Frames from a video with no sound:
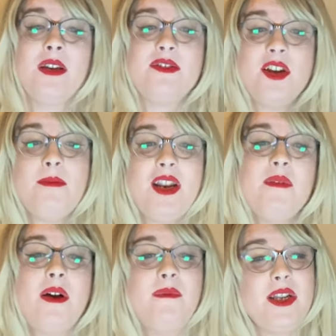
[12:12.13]
So many
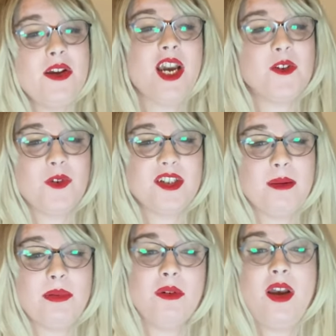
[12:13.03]
of our video games, for
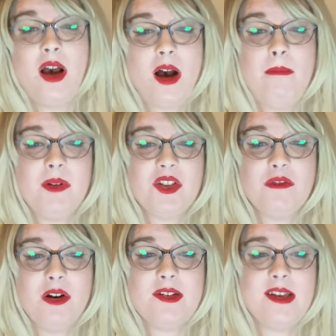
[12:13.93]
example, are built to
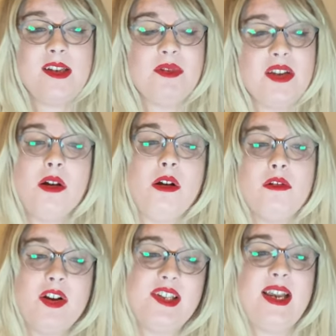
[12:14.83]
run on systems that no
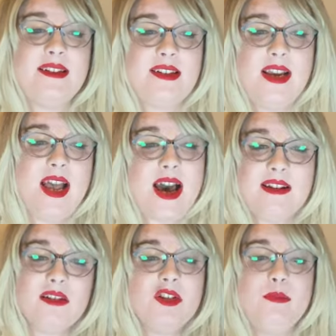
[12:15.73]
longer exist, and
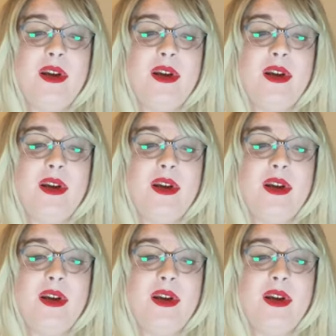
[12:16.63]
as long as